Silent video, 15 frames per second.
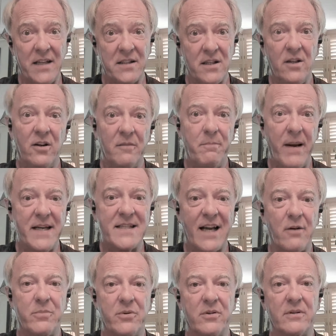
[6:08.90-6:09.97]
has a lot of bass
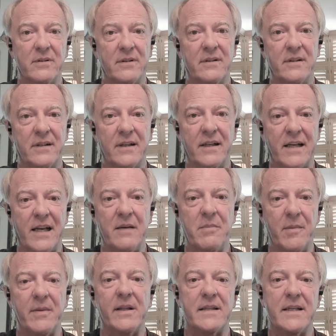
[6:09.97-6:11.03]
output
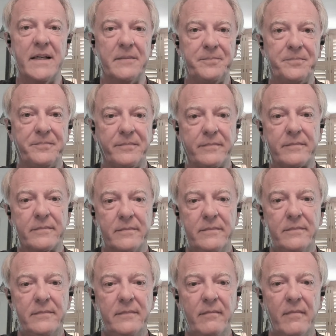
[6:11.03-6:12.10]
capability.
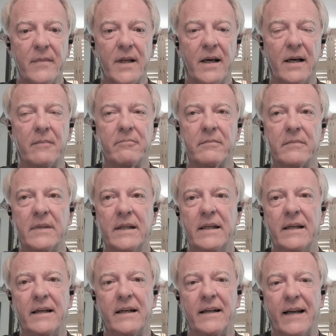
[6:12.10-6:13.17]

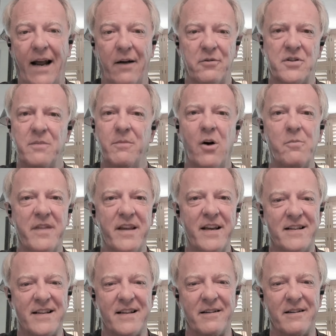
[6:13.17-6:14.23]
Now, some home
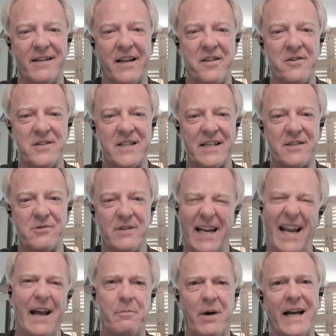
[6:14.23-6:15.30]
theatre enthusiasts would,
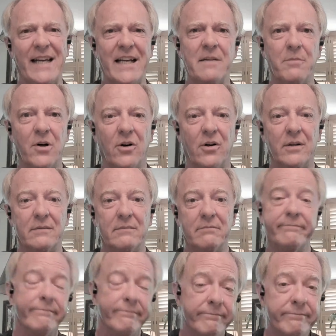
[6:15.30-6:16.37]
but I need more.
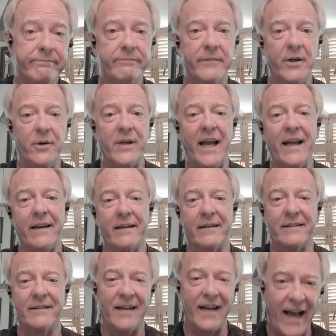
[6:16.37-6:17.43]

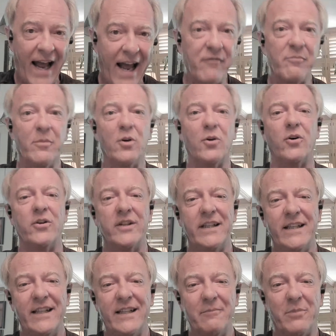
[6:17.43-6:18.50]
Okay, have more.
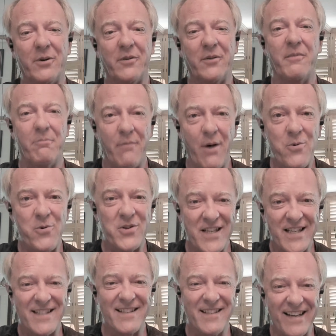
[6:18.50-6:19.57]
But for most,